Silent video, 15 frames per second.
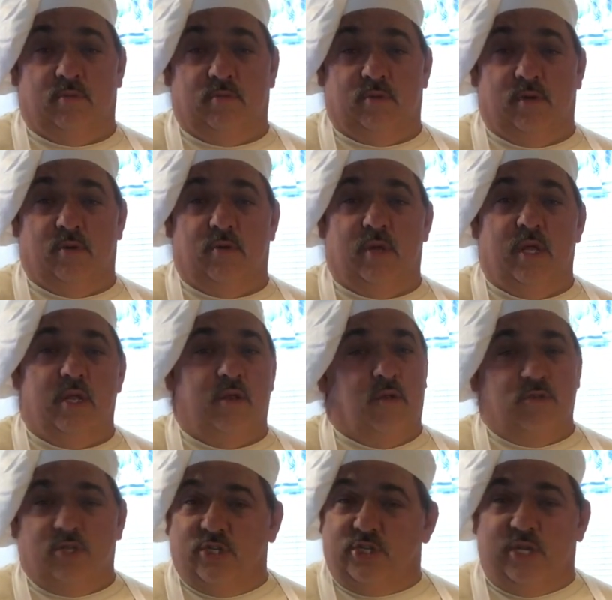You know, don't
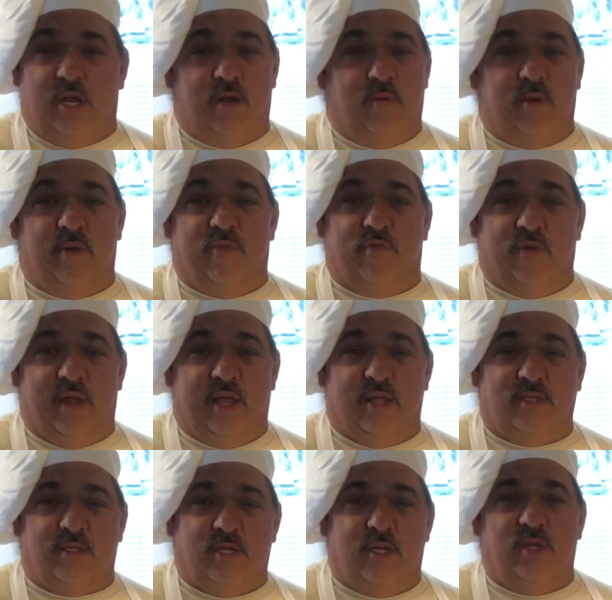just share it with your friends,